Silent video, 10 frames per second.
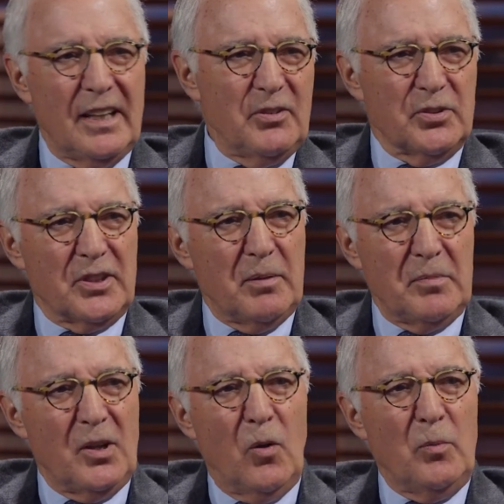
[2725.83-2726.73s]
laser, get
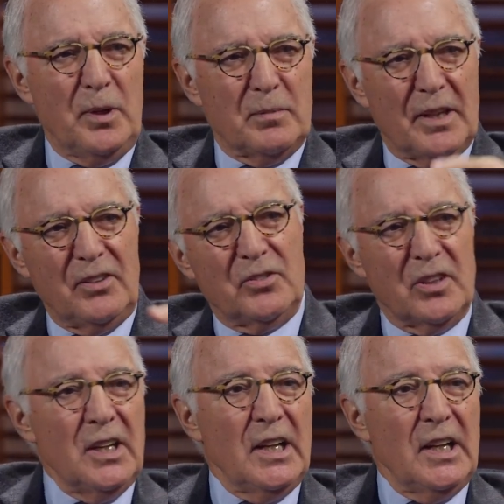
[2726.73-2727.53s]
me a holmium laser.